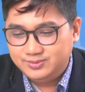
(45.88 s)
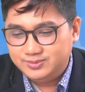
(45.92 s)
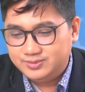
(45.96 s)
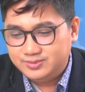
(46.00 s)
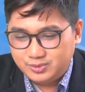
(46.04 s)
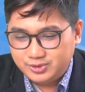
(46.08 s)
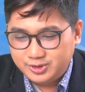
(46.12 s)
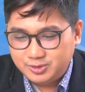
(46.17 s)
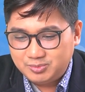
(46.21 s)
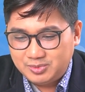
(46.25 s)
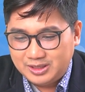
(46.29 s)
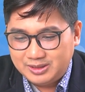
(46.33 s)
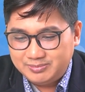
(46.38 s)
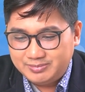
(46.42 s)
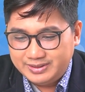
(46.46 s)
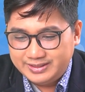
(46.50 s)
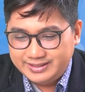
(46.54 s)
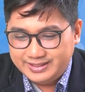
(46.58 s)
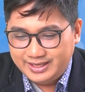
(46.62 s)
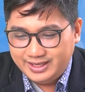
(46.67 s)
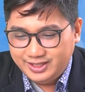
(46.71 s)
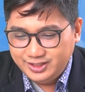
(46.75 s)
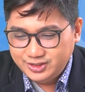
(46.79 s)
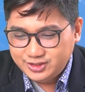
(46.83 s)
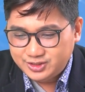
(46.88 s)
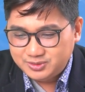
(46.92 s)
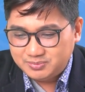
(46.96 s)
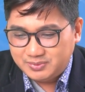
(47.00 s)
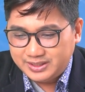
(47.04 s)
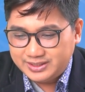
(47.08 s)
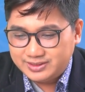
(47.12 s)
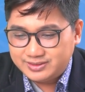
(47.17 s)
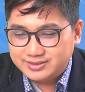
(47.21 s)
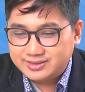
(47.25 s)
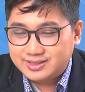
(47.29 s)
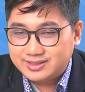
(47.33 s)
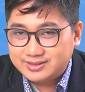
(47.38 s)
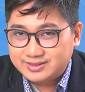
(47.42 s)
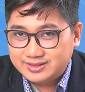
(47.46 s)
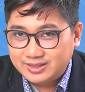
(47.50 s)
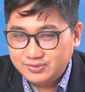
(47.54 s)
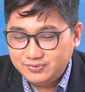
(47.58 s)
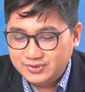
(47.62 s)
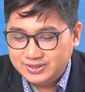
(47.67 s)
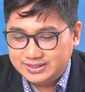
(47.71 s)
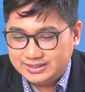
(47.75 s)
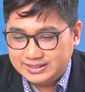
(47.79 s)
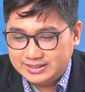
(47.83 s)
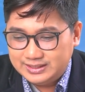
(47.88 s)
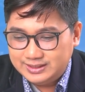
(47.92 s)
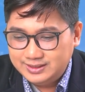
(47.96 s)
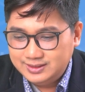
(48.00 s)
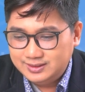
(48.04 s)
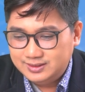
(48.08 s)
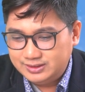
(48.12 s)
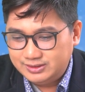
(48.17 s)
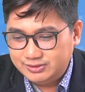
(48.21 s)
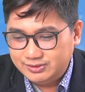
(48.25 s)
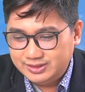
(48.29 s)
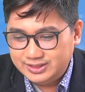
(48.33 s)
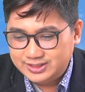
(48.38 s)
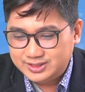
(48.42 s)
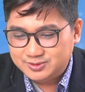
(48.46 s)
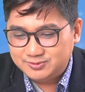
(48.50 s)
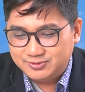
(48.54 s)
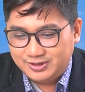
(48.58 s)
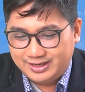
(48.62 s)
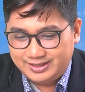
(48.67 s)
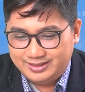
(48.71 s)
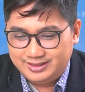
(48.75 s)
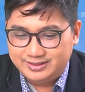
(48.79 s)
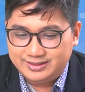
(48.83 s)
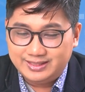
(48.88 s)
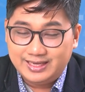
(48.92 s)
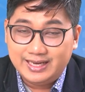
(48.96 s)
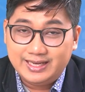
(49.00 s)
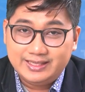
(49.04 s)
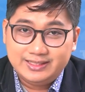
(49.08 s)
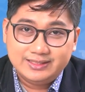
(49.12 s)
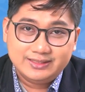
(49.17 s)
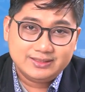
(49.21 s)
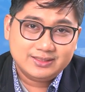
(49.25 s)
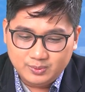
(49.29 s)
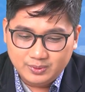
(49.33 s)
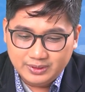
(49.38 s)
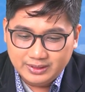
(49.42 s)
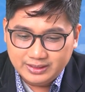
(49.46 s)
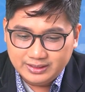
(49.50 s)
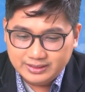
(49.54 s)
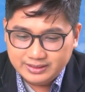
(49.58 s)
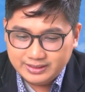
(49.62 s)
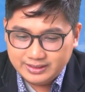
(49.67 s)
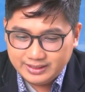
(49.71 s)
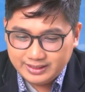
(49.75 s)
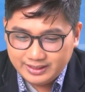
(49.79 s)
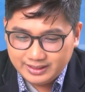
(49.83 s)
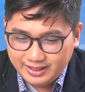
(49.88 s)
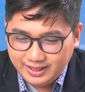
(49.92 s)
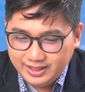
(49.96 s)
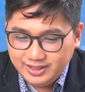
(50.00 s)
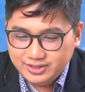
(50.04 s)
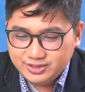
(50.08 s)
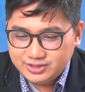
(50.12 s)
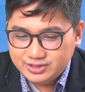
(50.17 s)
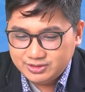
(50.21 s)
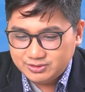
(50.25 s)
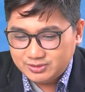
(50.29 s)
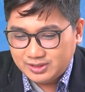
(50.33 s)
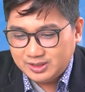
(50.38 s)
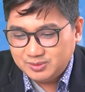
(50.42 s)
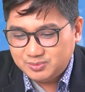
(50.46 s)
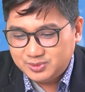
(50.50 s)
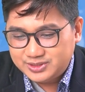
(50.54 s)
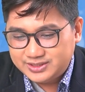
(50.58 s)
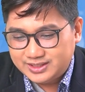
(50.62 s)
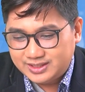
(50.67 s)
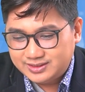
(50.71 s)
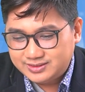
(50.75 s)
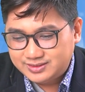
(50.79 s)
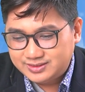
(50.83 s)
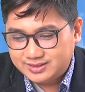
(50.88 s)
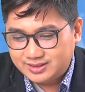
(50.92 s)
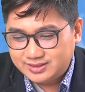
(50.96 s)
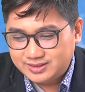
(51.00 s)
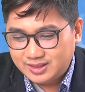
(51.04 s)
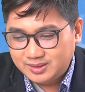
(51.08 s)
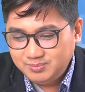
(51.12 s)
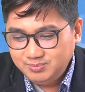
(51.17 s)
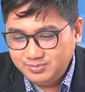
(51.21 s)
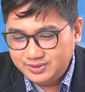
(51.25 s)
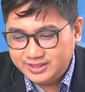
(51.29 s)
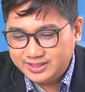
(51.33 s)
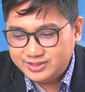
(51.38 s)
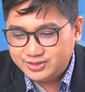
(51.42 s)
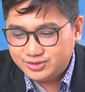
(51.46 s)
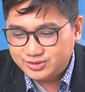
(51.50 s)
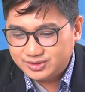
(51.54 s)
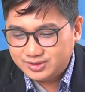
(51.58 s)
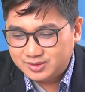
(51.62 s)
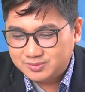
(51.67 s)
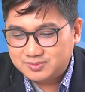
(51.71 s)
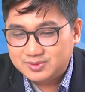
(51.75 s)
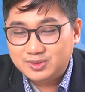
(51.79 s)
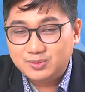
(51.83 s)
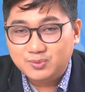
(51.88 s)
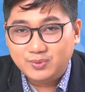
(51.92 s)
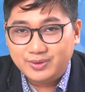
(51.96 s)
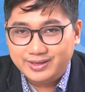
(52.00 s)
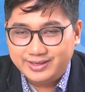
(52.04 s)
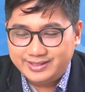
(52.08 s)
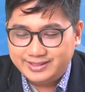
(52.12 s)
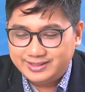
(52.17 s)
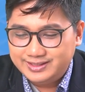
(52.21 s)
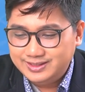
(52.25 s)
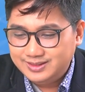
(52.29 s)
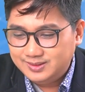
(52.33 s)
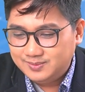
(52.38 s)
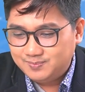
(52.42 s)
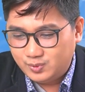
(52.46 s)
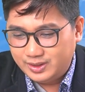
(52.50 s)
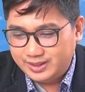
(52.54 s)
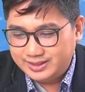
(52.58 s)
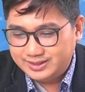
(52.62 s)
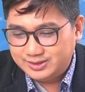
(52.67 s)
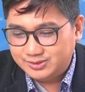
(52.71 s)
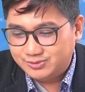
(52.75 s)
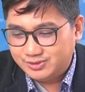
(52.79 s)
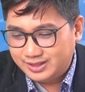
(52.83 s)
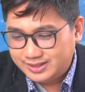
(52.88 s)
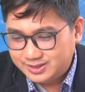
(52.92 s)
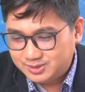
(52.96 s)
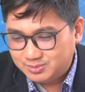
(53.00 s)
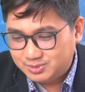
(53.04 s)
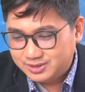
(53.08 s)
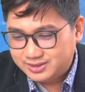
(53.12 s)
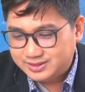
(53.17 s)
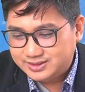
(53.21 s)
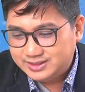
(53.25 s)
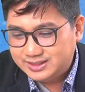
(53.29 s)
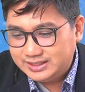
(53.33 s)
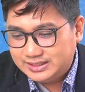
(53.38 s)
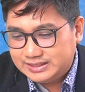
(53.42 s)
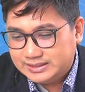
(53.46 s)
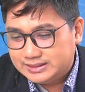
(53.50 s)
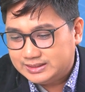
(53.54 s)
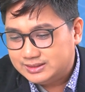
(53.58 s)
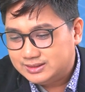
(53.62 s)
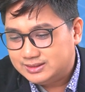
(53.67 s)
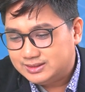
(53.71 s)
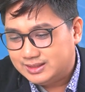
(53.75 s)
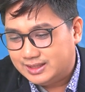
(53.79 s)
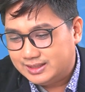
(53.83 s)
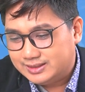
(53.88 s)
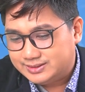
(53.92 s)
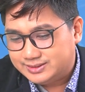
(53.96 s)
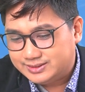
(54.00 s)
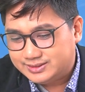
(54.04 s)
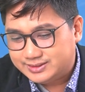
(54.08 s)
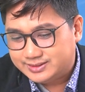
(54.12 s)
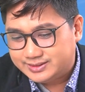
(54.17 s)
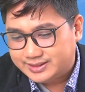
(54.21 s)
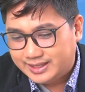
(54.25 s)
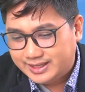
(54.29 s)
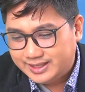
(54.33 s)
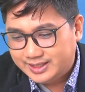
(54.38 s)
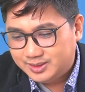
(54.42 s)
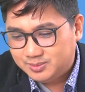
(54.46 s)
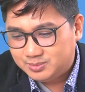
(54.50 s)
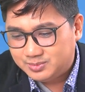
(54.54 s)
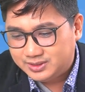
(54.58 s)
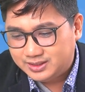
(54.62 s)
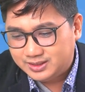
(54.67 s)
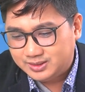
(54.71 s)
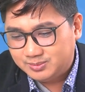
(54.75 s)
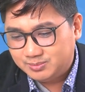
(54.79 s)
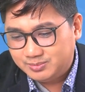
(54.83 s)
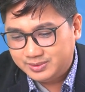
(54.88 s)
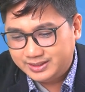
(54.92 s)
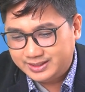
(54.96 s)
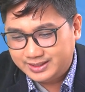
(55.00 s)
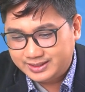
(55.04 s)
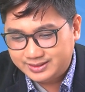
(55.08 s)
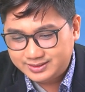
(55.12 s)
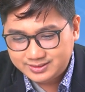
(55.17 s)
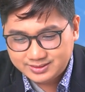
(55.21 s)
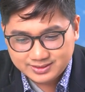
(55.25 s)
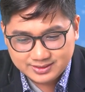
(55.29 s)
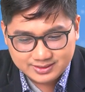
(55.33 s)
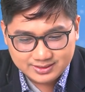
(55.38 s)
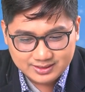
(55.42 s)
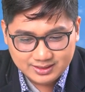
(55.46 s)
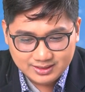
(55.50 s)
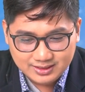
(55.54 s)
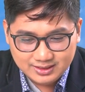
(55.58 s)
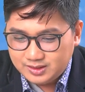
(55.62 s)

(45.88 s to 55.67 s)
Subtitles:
multiplied by H minus 70 degrees Fahrenheit, where H represents the temperature of the wire, while the variable T has time in minutes.